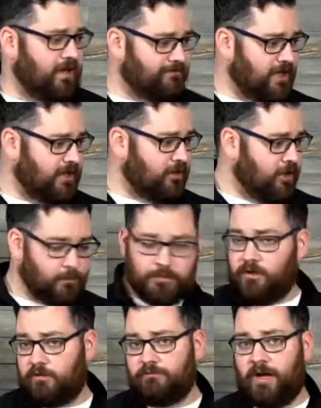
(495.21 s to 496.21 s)
I've got a
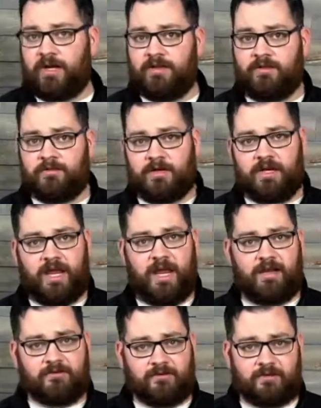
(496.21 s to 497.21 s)
couple already that I'm going to
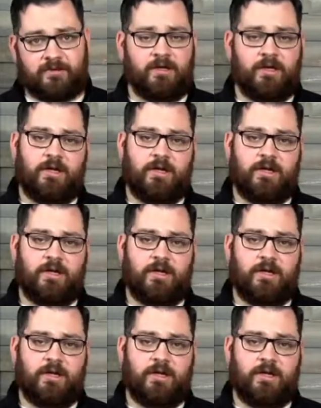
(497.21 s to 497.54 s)
answer.